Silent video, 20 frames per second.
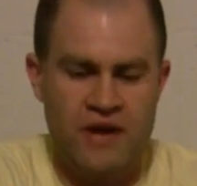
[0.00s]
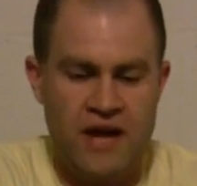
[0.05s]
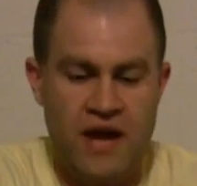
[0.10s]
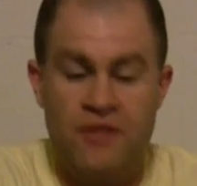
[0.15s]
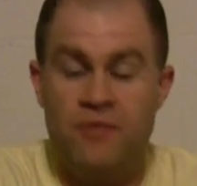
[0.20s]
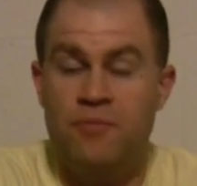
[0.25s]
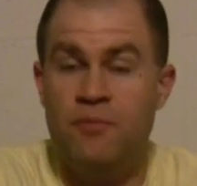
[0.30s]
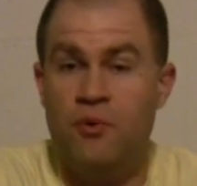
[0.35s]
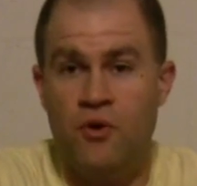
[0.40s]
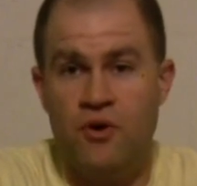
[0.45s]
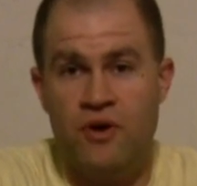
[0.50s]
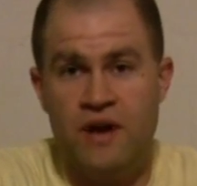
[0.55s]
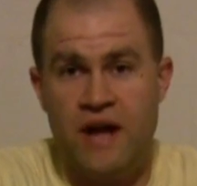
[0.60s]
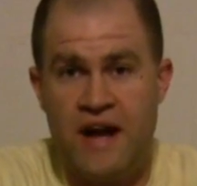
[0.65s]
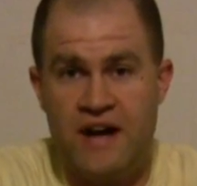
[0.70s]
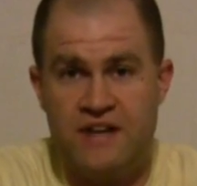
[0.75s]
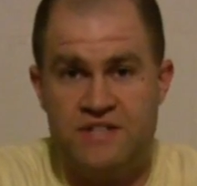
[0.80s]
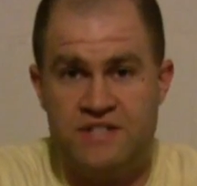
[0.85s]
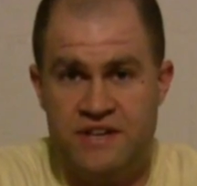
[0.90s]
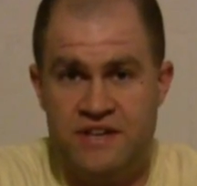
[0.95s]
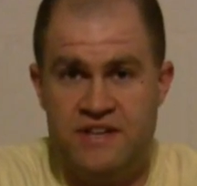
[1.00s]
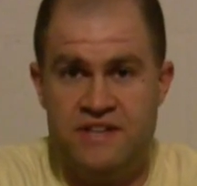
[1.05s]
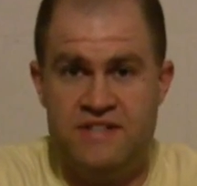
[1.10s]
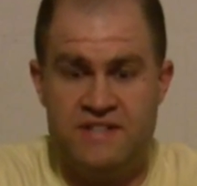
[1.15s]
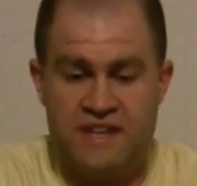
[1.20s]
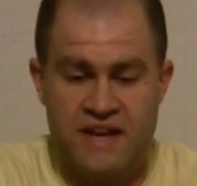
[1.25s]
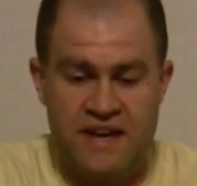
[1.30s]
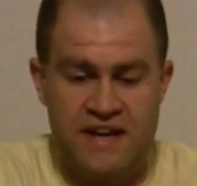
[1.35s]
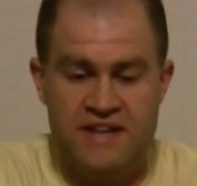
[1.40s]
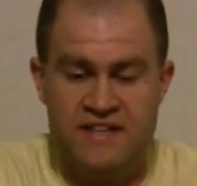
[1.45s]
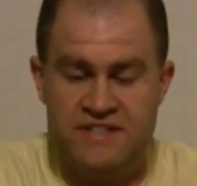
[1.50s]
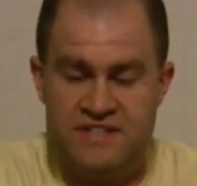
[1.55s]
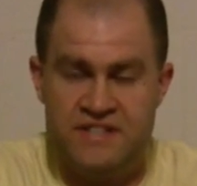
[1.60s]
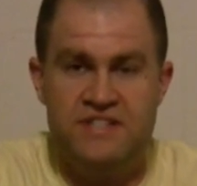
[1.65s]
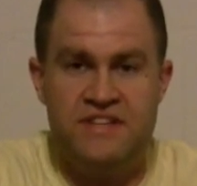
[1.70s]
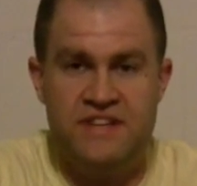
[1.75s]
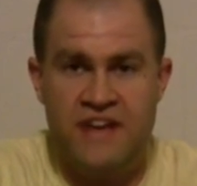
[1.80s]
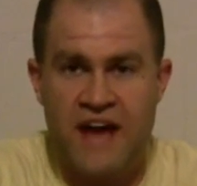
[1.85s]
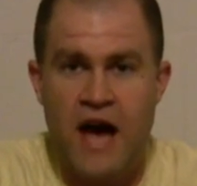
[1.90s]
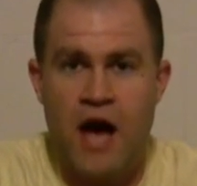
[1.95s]
Now the board actually is it's a
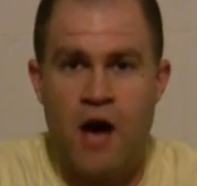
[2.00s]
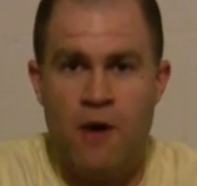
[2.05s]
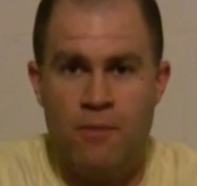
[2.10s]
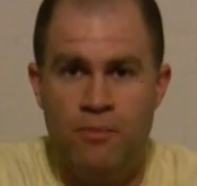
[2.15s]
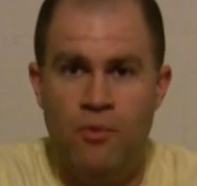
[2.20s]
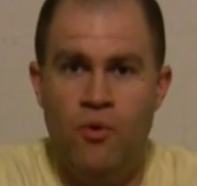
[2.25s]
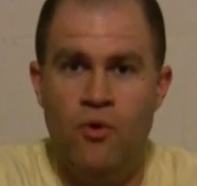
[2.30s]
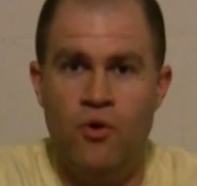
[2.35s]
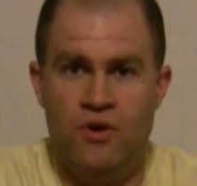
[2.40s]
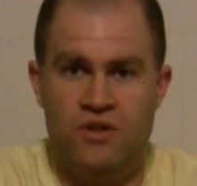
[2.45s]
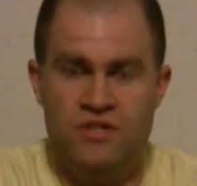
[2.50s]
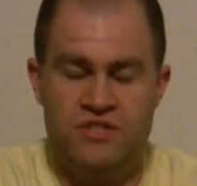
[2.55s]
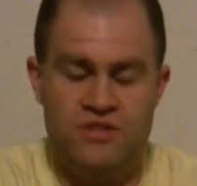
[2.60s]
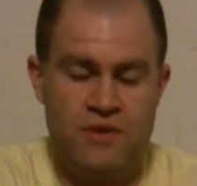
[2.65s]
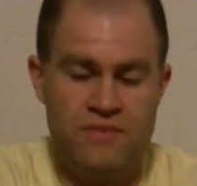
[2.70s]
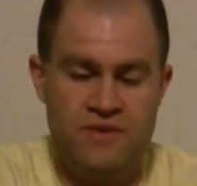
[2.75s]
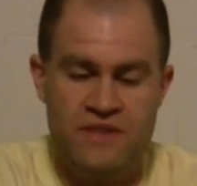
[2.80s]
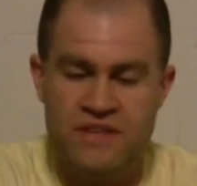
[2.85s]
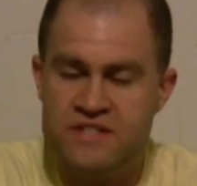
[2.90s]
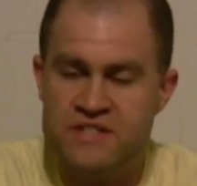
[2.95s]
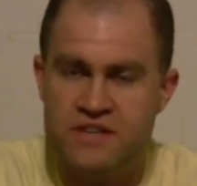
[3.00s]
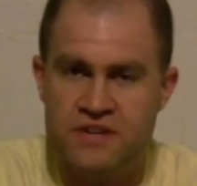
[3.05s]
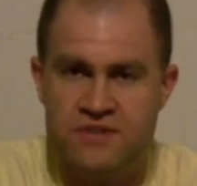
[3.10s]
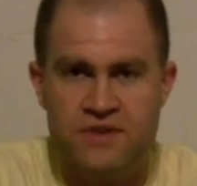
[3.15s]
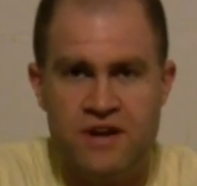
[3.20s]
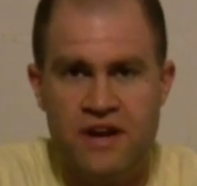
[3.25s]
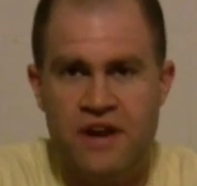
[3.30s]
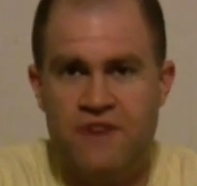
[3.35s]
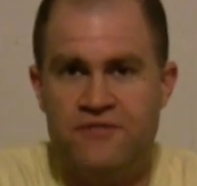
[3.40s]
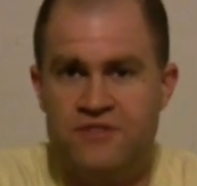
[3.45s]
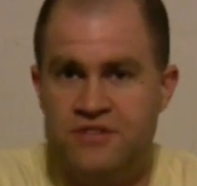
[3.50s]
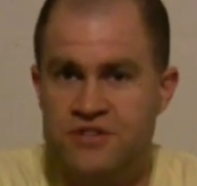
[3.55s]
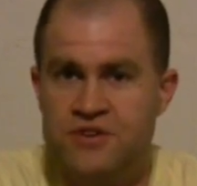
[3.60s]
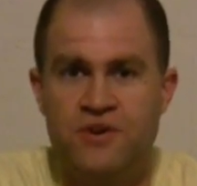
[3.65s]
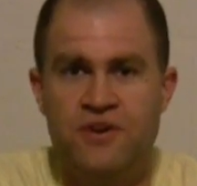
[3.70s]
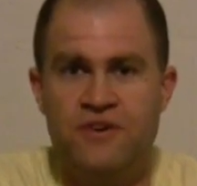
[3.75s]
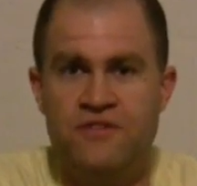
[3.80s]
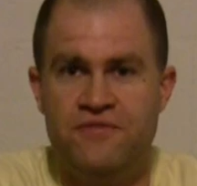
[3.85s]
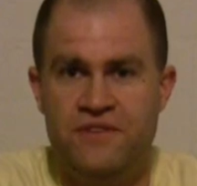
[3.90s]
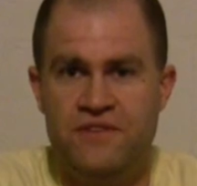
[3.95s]
Tadao board. So I mean, these guns right now for
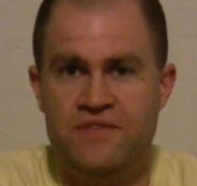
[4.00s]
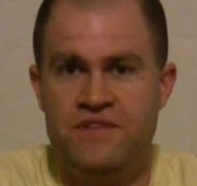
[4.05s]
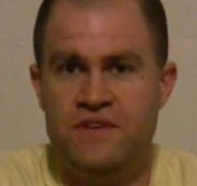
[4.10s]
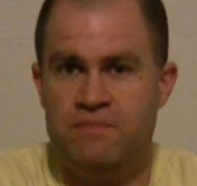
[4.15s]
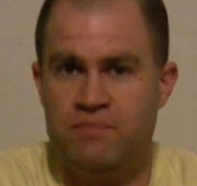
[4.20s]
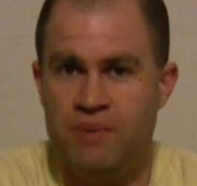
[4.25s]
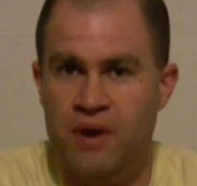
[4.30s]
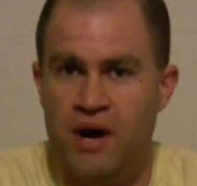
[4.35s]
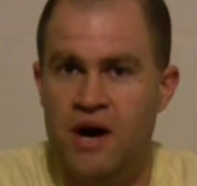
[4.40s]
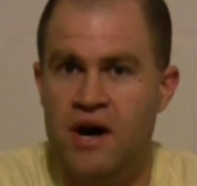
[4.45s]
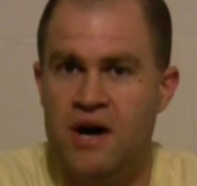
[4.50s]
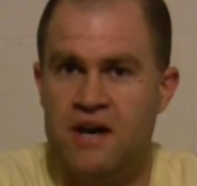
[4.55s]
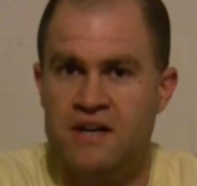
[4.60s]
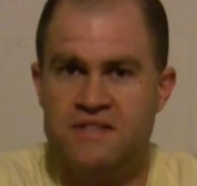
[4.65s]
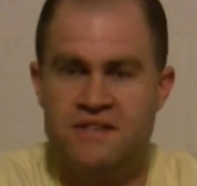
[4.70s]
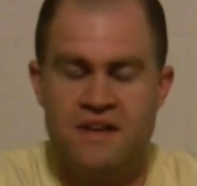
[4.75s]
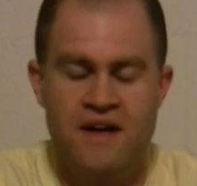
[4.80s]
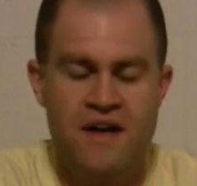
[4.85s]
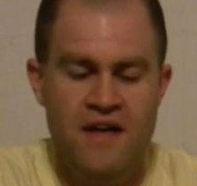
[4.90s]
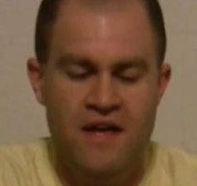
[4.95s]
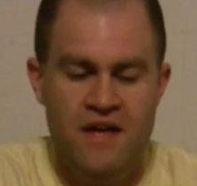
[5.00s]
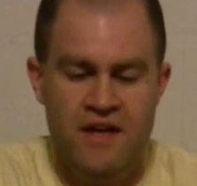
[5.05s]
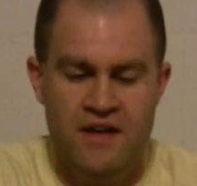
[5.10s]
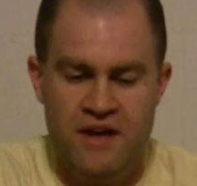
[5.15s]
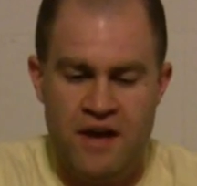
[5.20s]
$250.